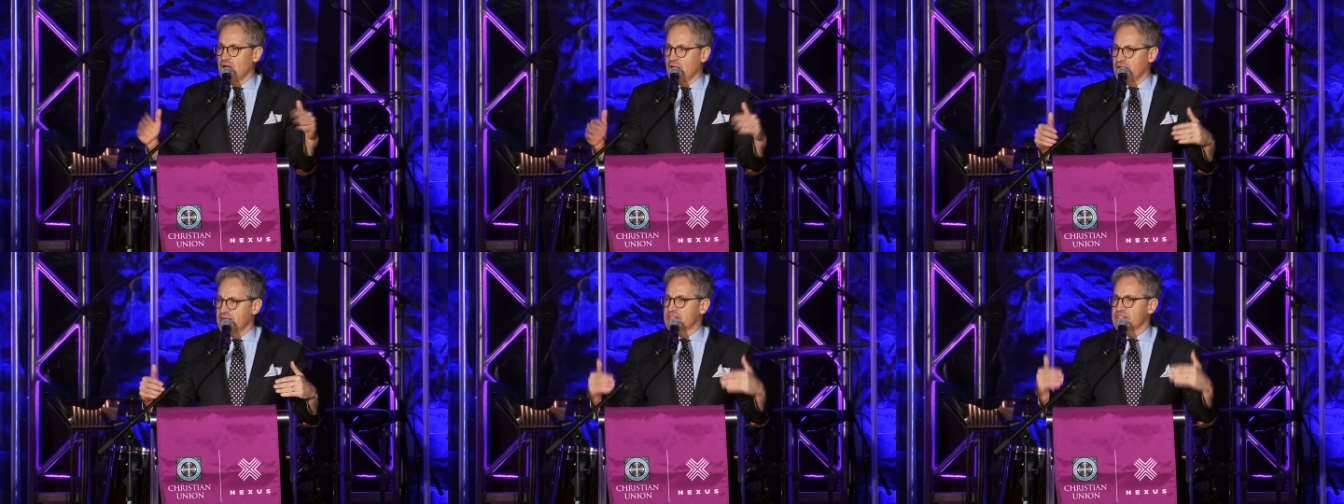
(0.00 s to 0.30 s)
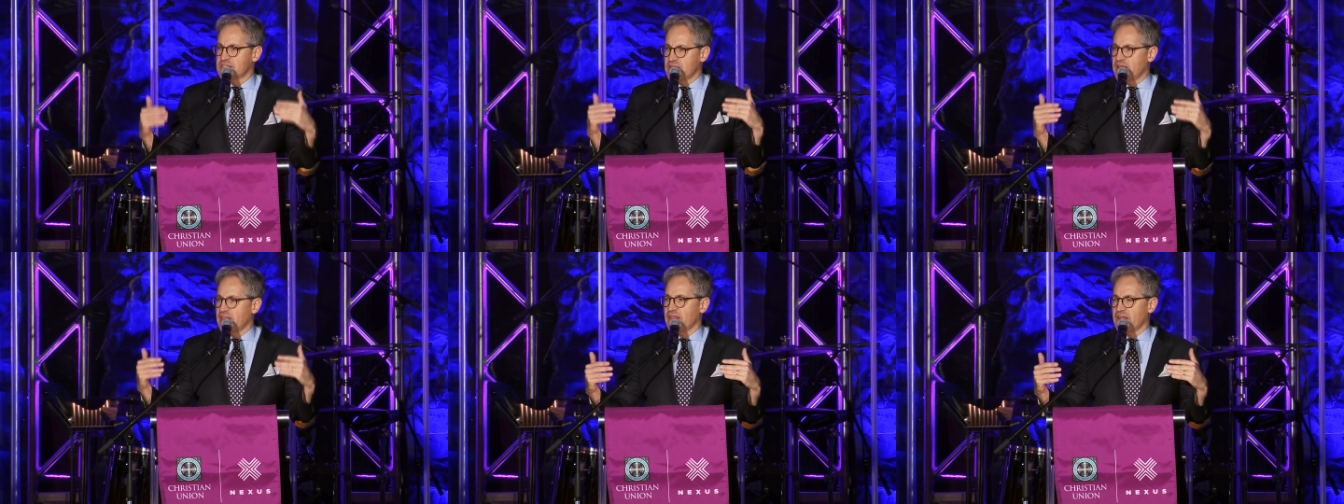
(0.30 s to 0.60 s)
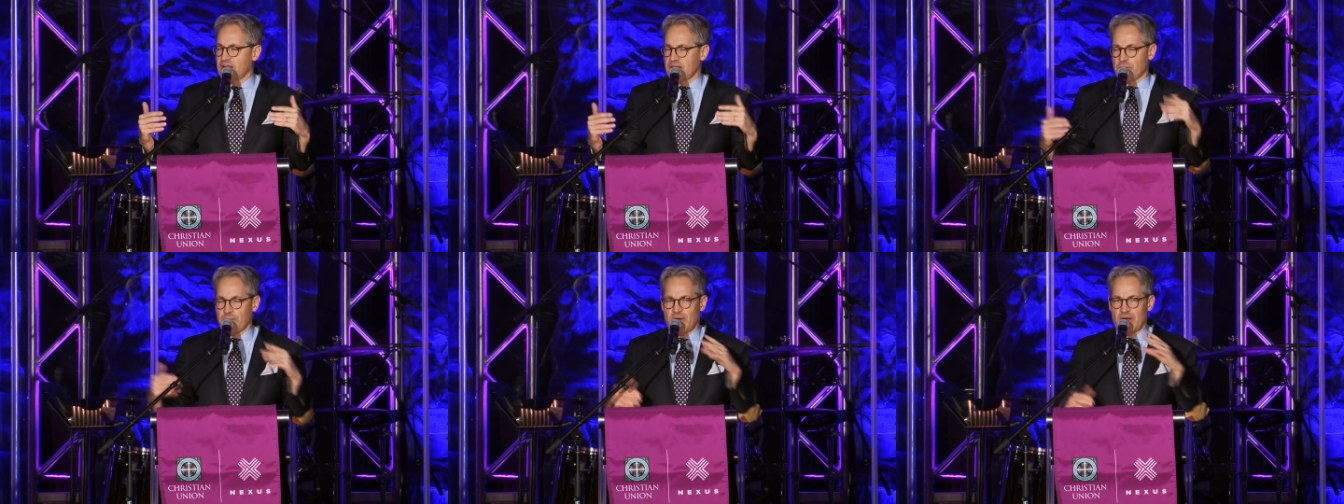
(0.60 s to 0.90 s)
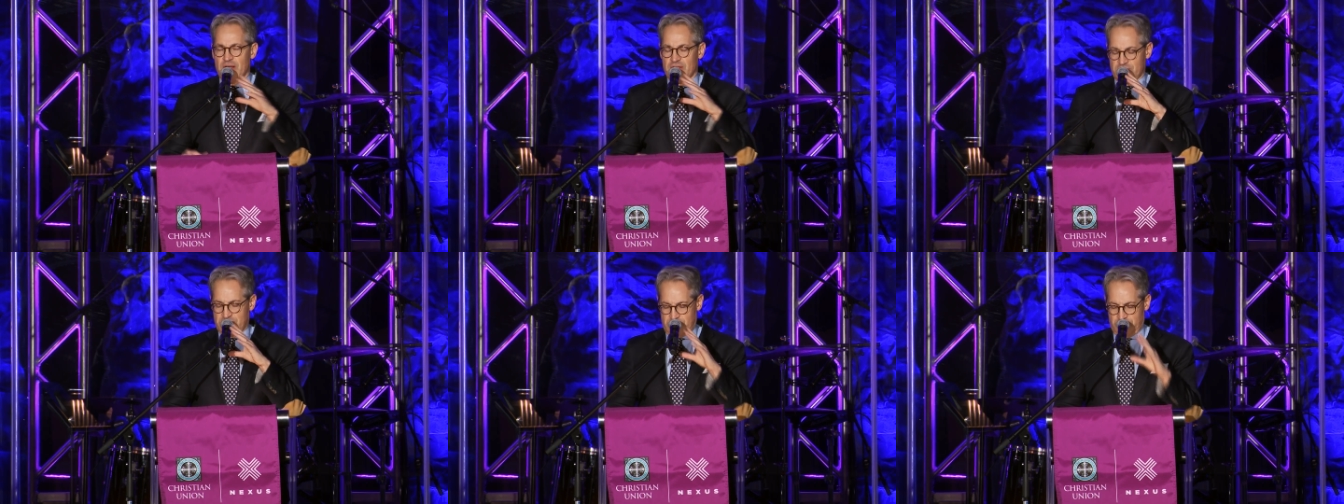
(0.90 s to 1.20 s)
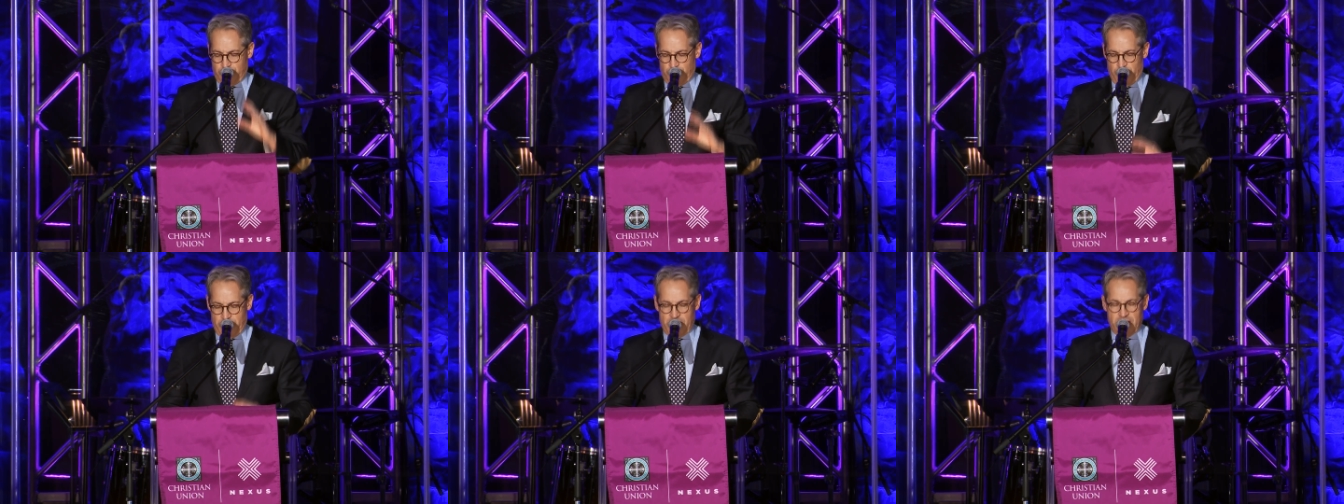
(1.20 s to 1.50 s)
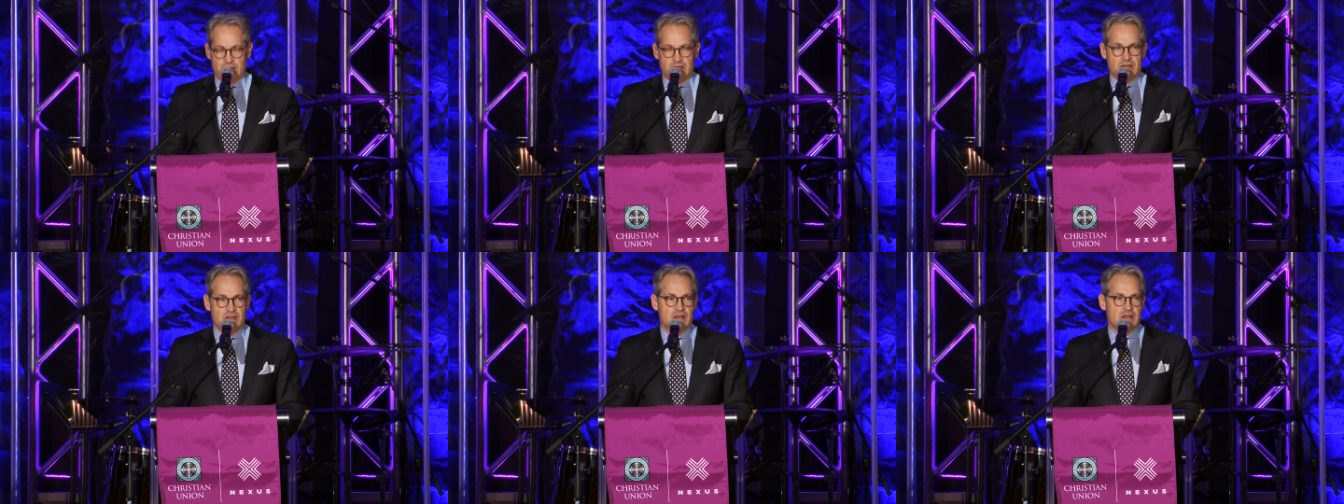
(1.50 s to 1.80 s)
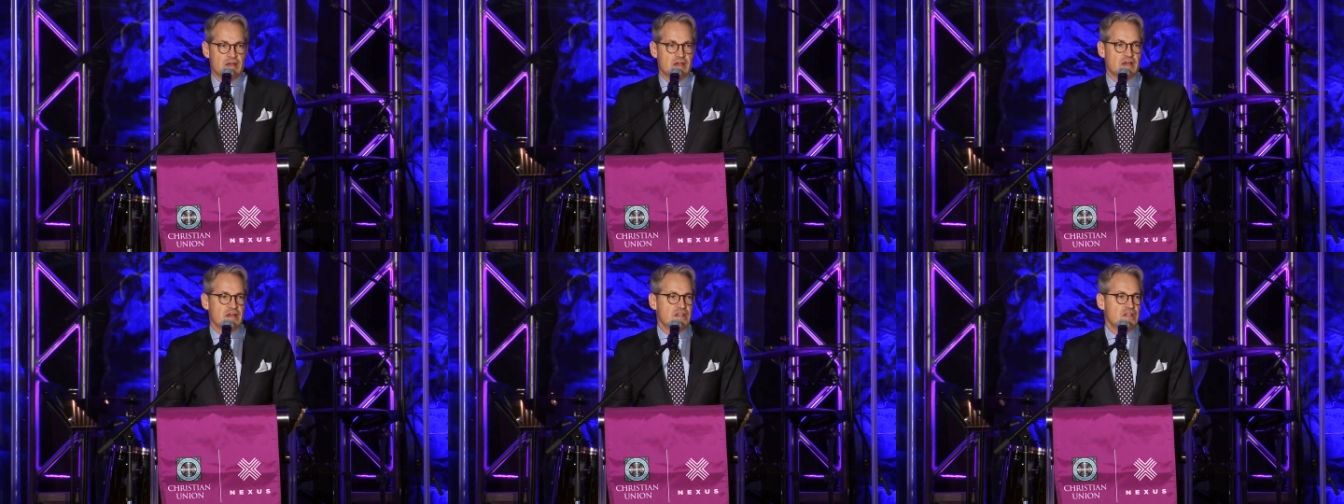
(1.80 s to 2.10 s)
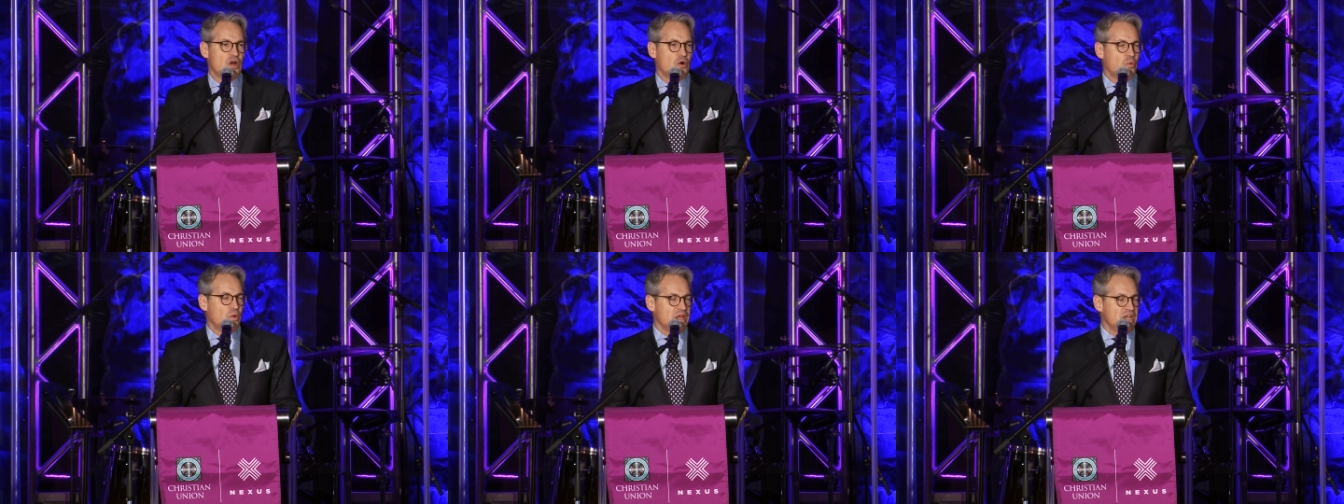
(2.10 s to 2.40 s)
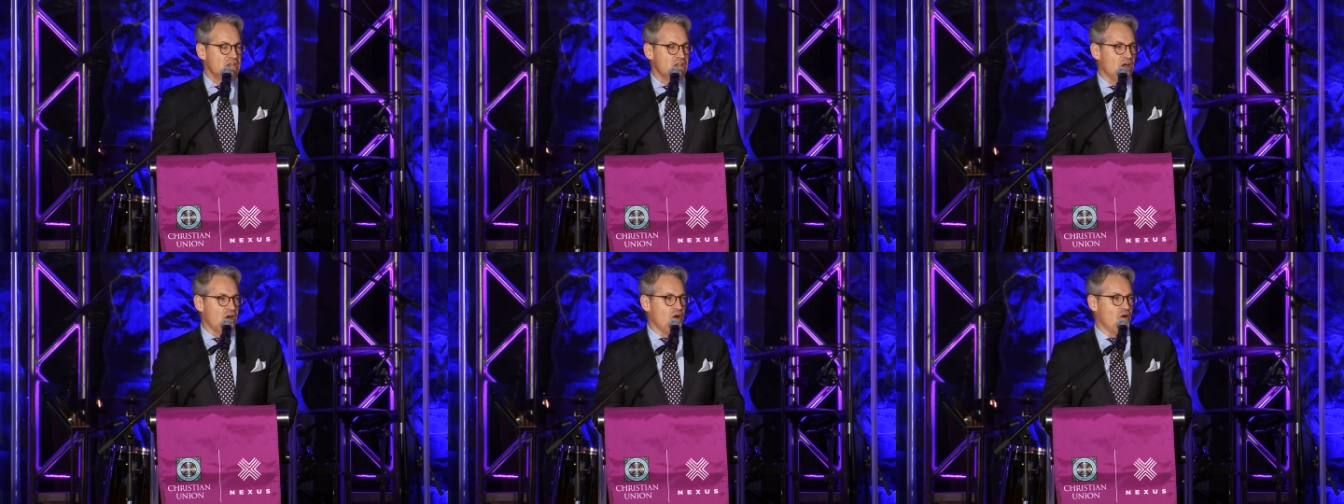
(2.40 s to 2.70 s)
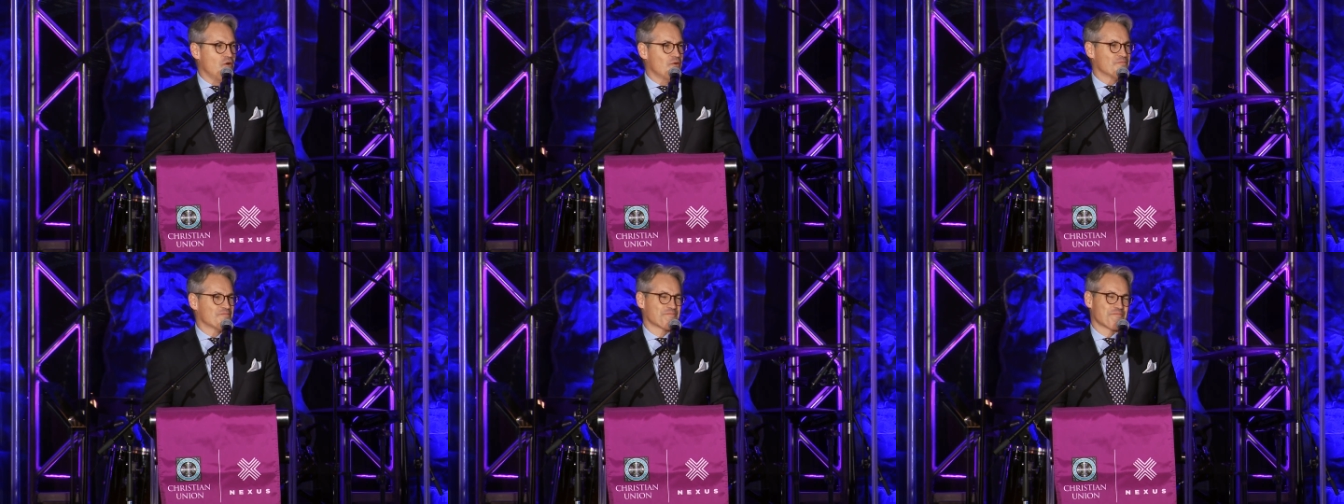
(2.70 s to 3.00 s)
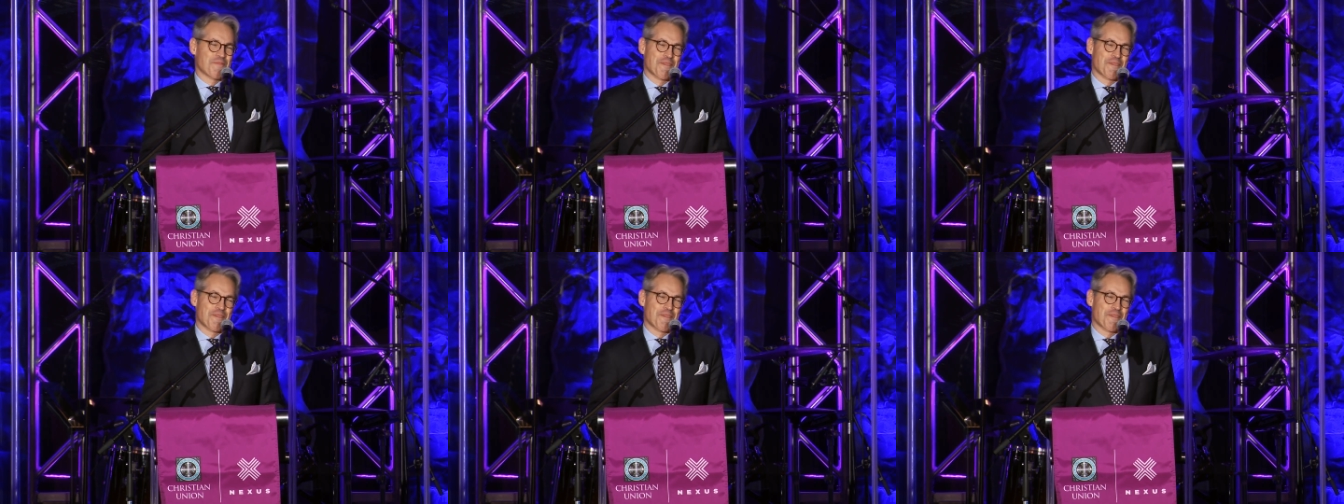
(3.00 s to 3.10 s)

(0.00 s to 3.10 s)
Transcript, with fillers: I say that in a positive way. Now, we know,